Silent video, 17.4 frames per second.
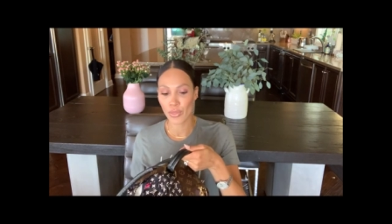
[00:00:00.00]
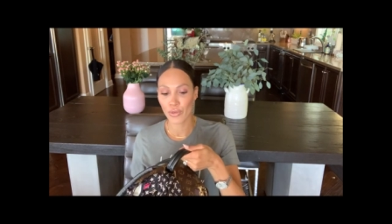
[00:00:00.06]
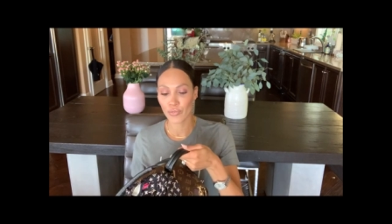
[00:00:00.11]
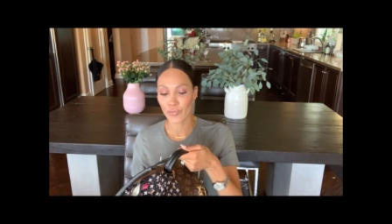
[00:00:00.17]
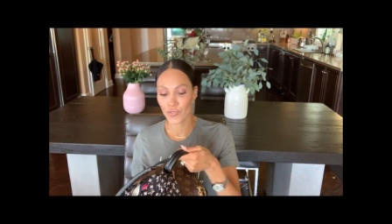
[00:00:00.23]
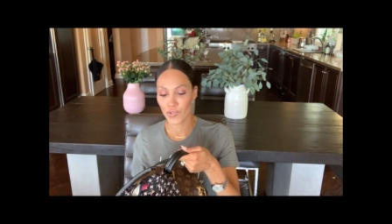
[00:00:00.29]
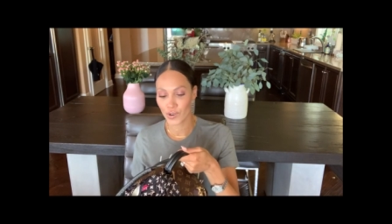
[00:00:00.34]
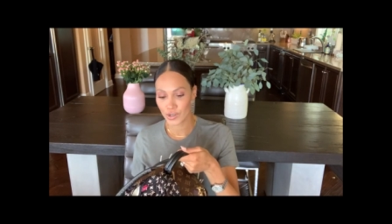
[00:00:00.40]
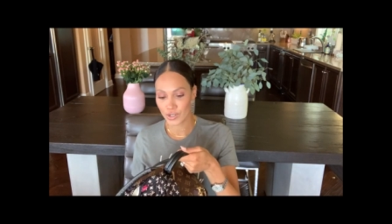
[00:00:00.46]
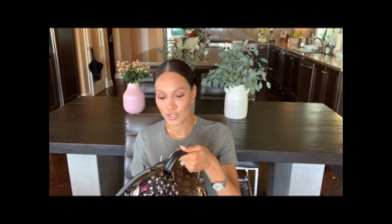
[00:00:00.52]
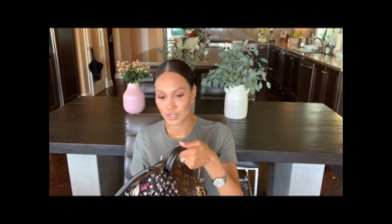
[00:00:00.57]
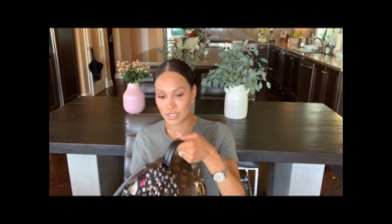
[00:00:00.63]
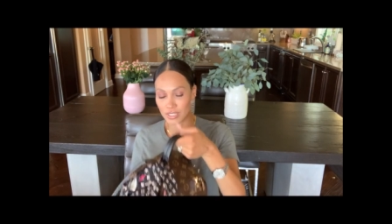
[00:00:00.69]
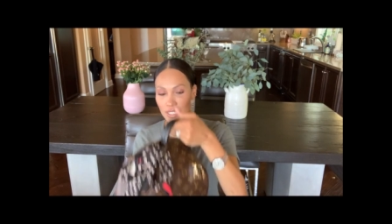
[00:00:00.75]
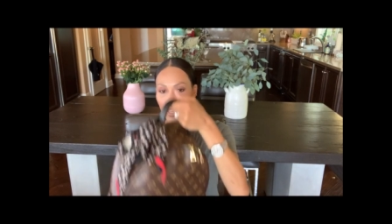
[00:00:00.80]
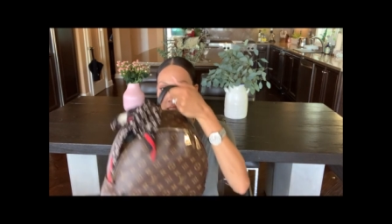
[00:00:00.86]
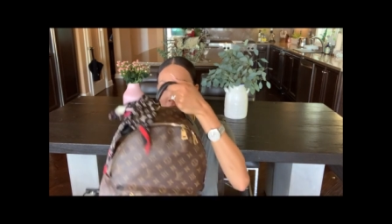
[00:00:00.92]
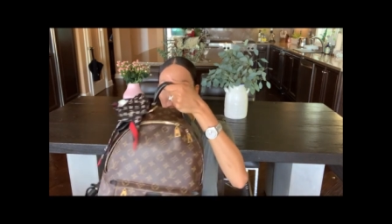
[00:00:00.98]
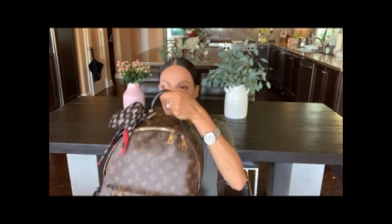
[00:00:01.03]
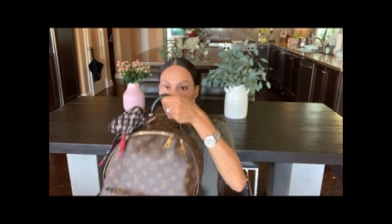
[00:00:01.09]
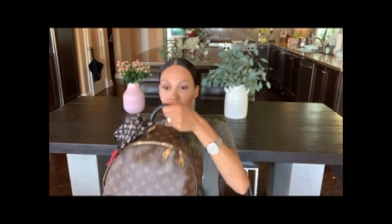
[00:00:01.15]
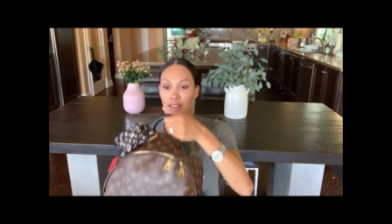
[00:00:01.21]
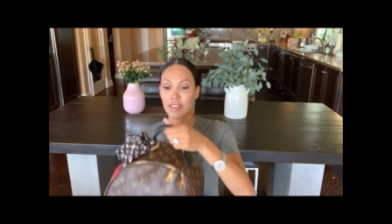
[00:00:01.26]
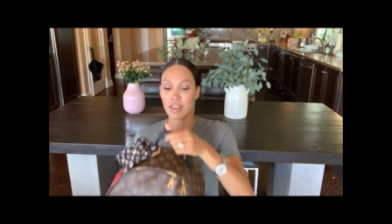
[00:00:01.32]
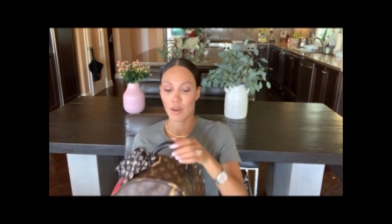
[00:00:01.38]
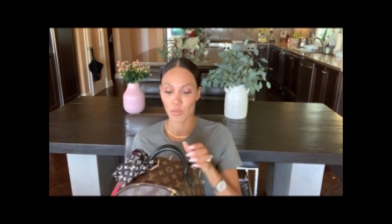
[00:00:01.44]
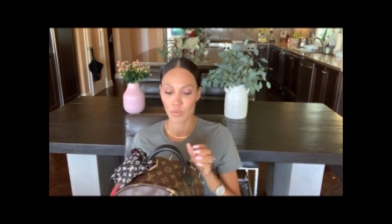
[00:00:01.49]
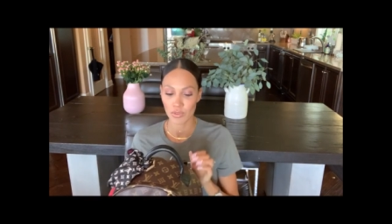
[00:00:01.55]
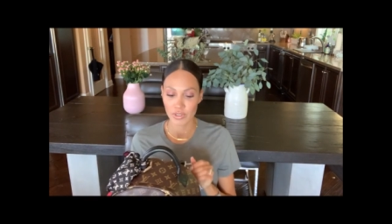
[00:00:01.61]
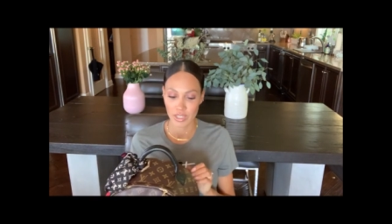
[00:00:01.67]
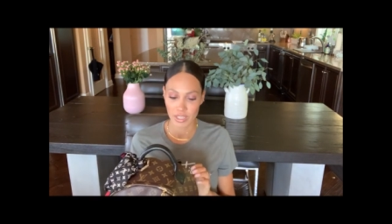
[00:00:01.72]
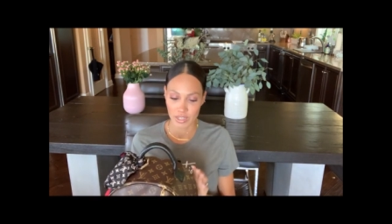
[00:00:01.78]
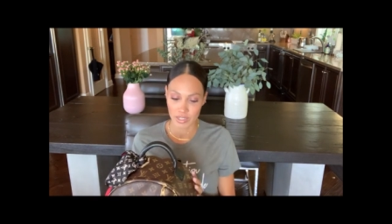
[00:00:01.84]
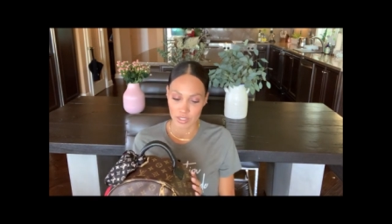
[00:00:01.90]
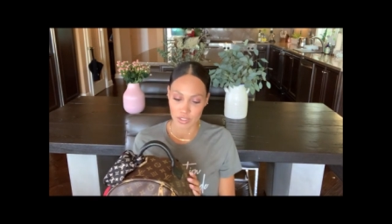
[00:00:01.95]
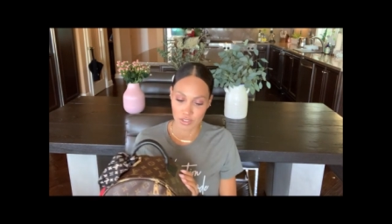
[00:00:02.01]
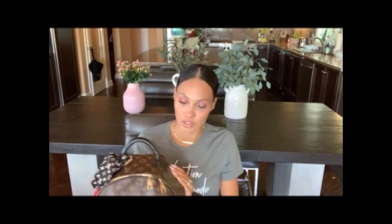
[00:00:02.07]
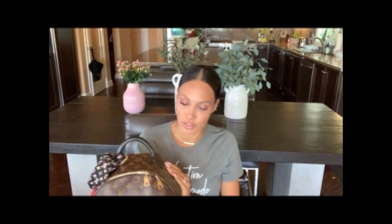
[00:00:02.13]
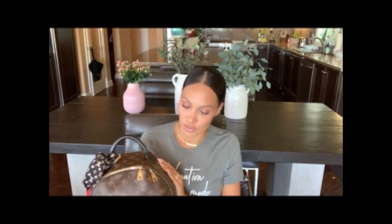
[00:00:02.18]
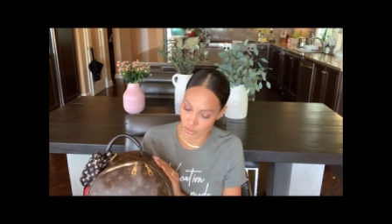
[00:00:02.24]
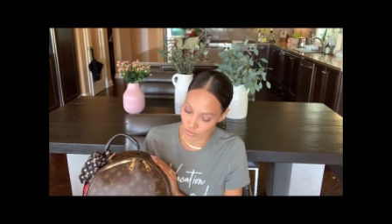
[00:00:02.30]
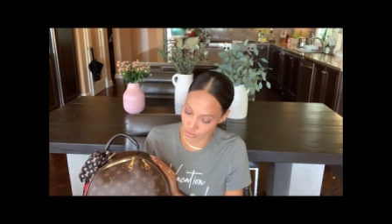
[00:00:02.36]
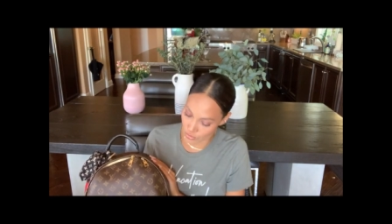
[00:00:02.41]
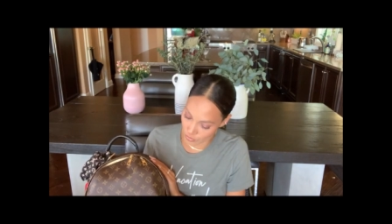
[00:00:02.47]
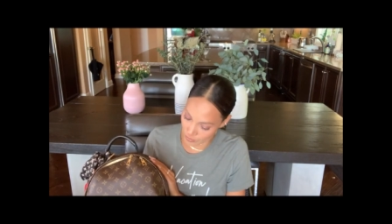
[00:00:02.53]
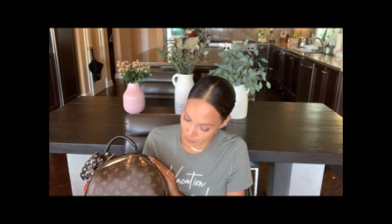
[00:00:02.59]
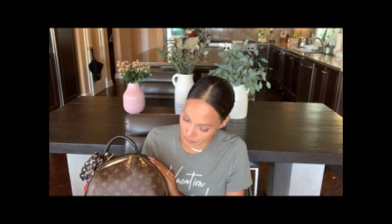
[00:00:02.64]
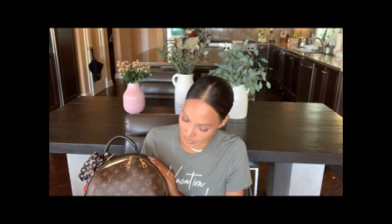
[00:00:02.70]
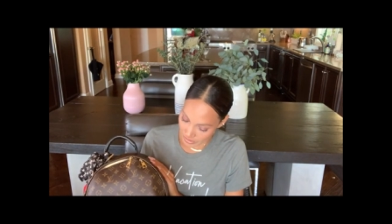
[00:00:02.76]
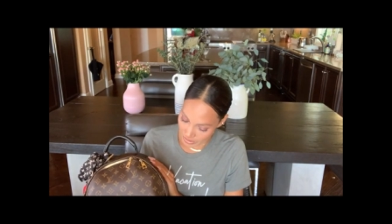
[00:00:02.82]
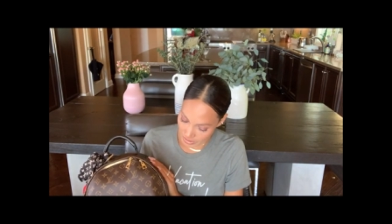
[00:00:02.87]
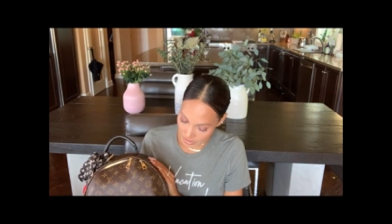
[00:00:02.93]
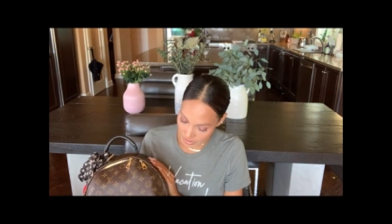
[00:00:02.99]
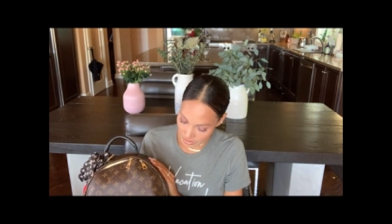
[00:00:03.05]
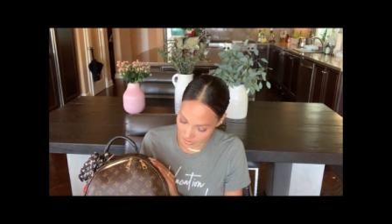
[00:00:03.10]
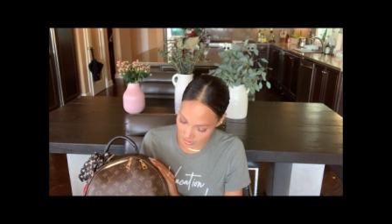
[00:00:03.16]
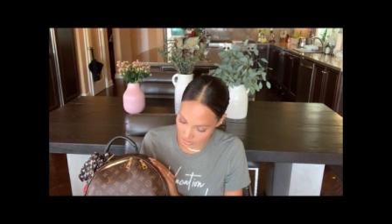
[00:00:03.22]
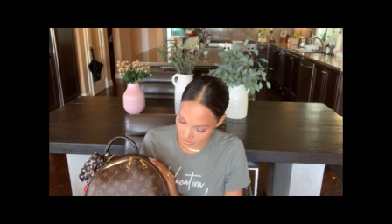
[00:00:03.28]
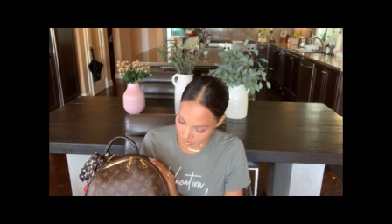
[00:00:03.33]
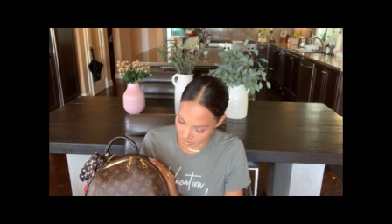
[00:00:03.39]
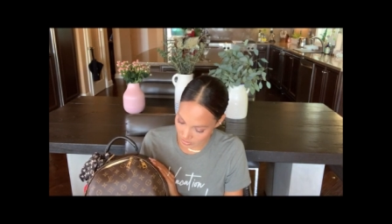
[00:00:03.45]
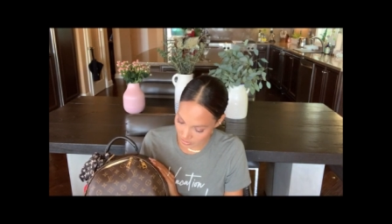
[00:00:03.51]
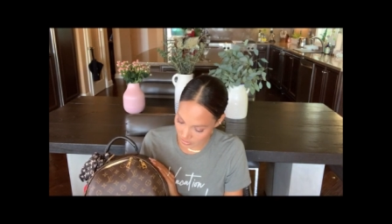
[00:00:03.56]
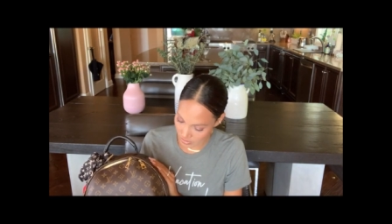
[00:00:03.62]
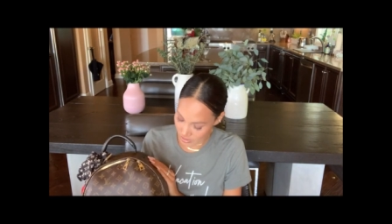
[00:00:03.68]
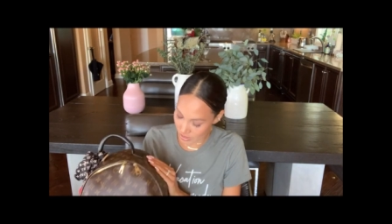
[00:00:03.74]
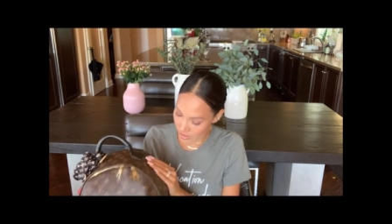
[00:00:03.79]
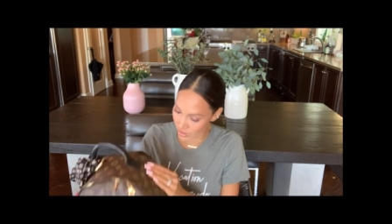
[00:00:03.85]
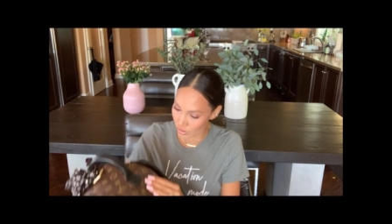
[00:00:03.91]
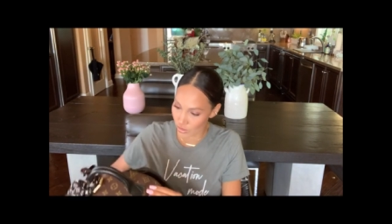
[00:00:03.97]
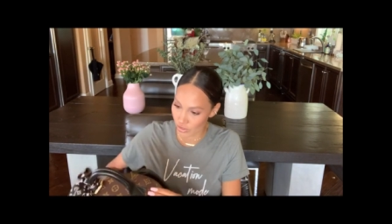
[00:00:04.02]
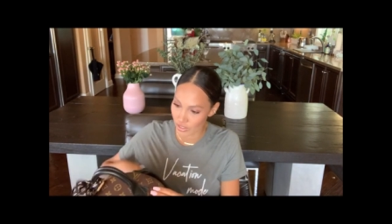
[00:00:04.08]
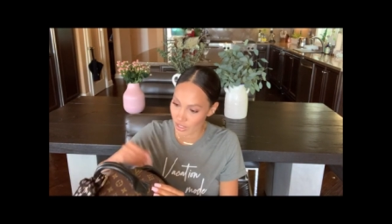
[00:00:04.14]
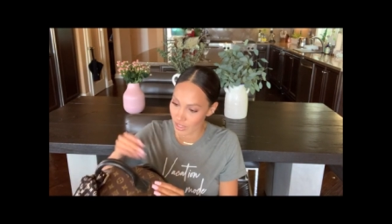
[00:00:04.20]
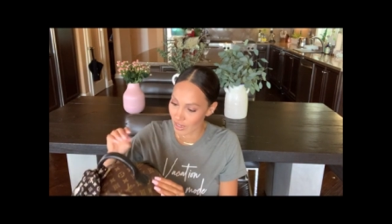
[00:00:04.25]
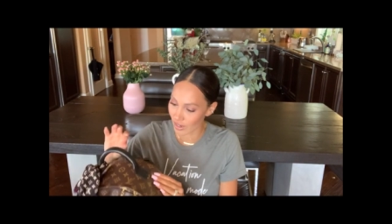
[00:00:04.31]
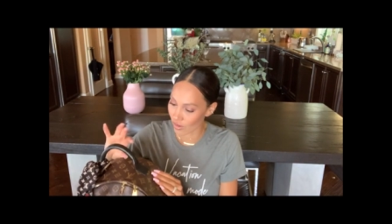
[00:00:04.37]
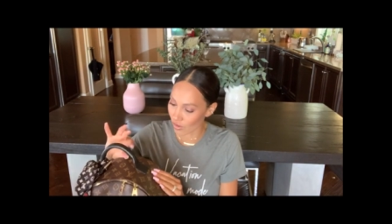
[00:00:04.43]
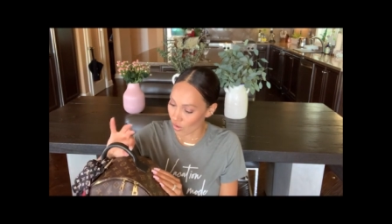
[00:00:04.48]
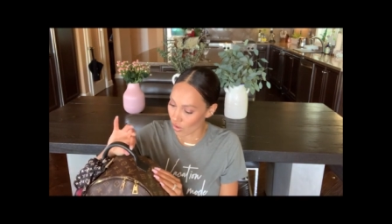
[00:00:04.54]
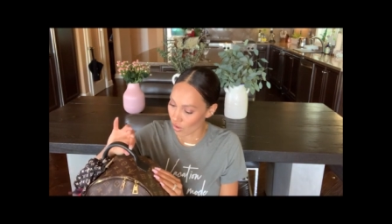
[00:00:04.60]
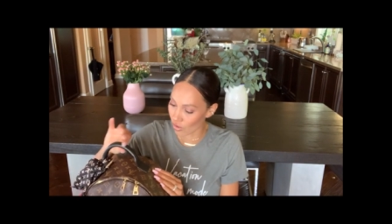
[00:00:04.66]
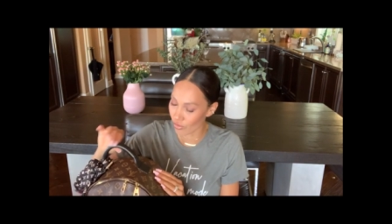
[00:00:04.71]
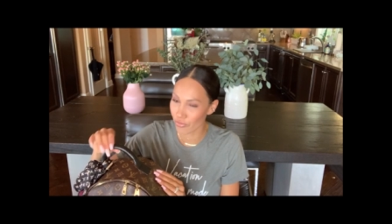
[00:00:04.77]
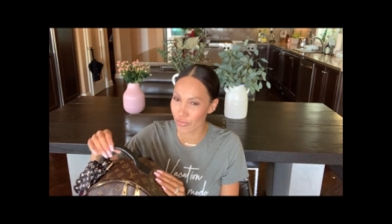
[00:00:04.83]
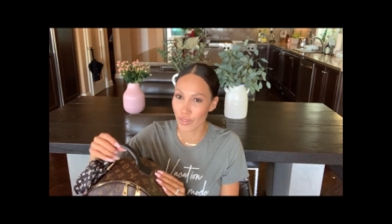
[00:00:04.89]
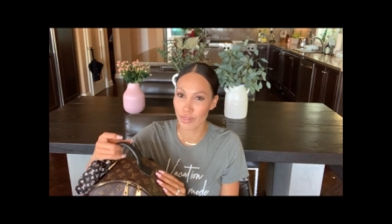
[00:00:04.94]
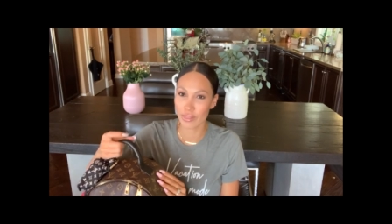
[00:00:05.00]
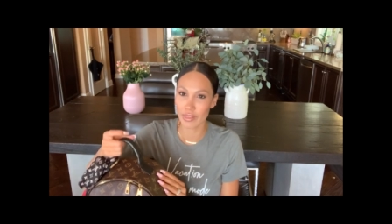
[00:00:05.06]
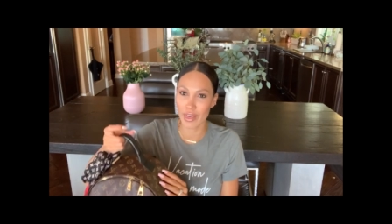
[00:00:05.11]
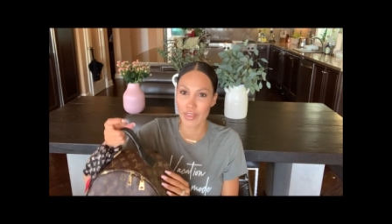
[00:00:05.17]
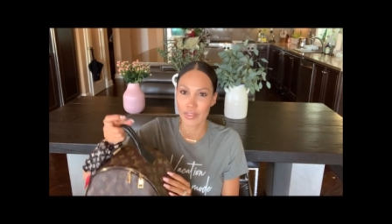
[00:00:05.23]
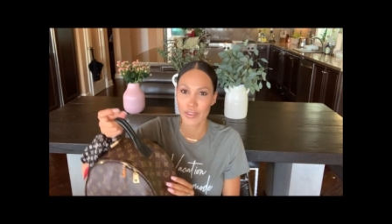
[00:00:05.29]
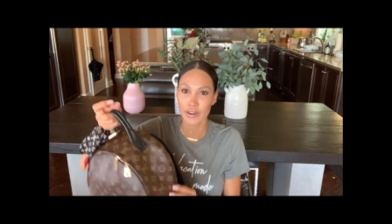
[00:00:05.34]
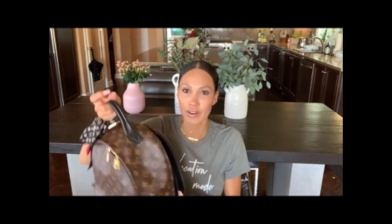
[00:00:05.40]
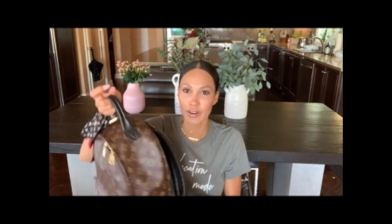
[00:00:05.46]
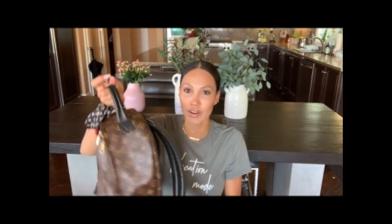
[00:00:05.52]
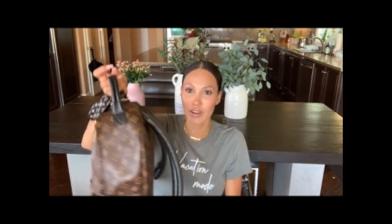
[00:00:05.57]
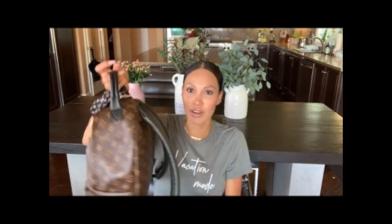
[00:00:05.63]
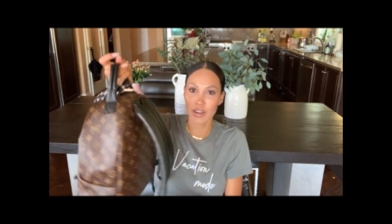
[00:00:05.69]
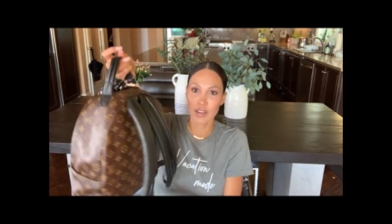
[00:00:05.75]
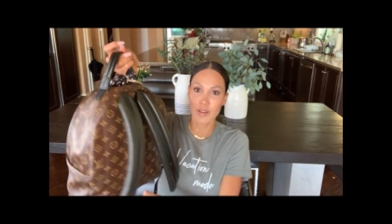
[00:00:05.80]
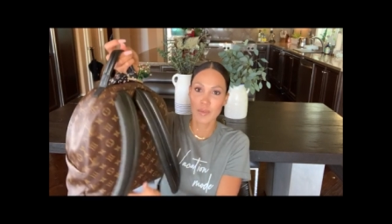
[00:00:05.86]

the first thing that we'll get into is looking at all of the leather